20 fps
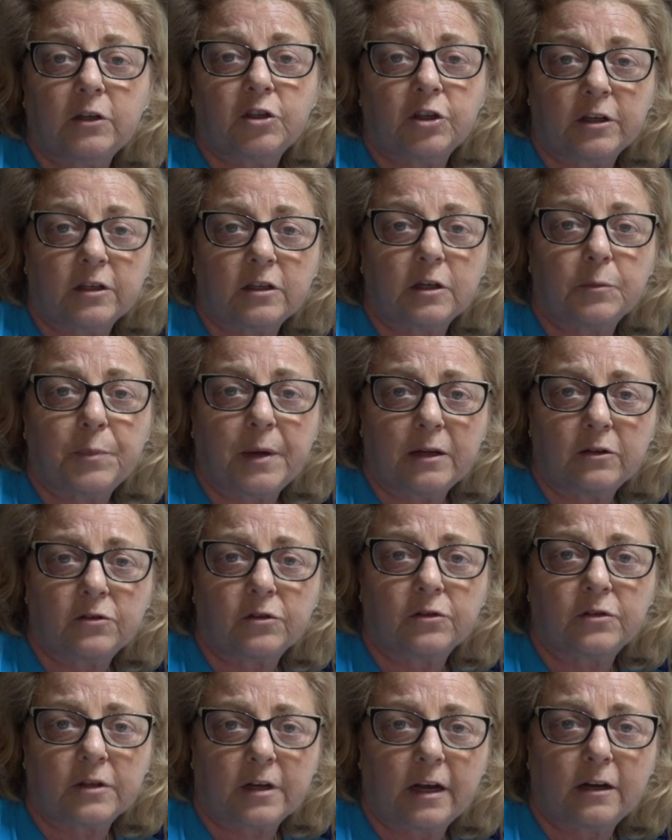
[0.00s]
just a pencil
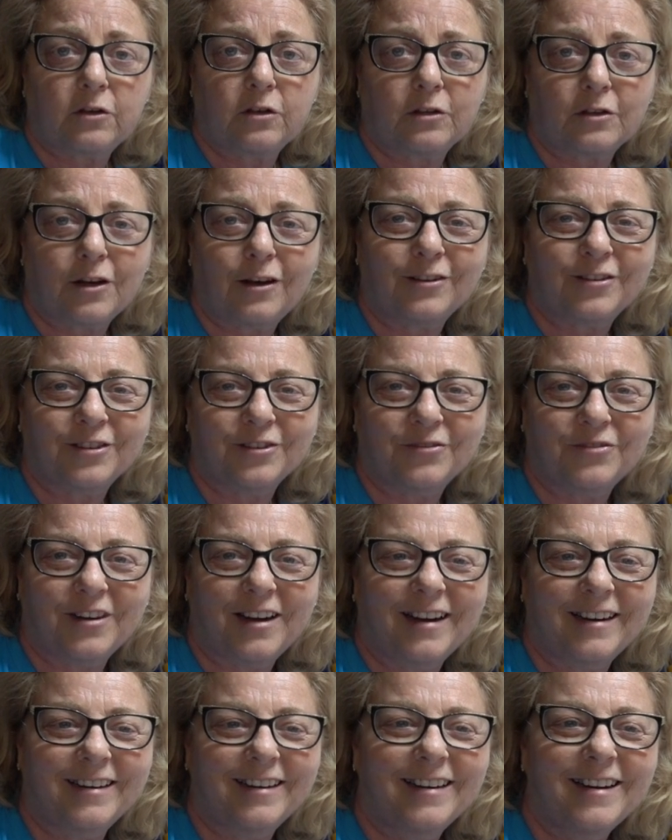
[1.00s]
sketch is also
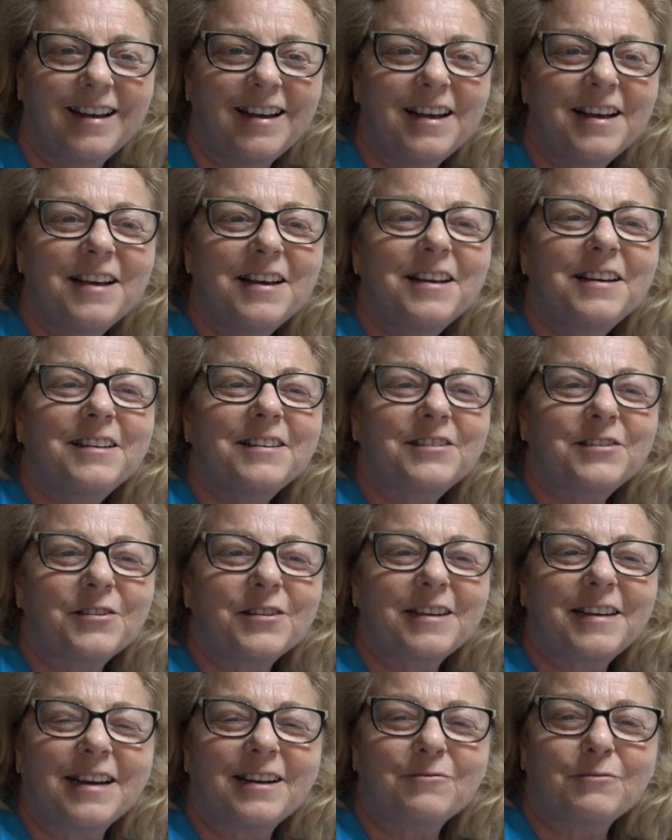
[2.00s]
fine. So
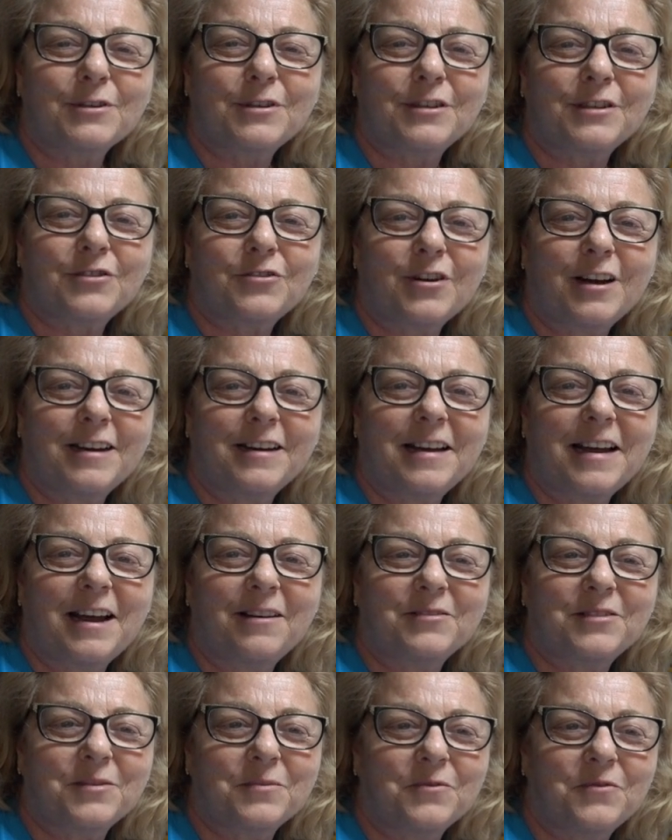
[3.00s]
again, we're just trying to
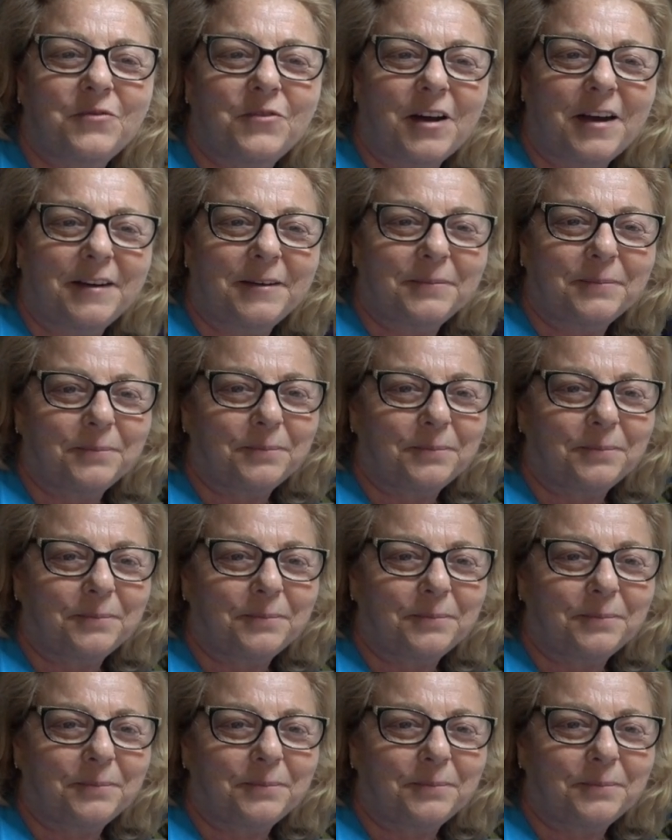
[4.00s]
have some fun.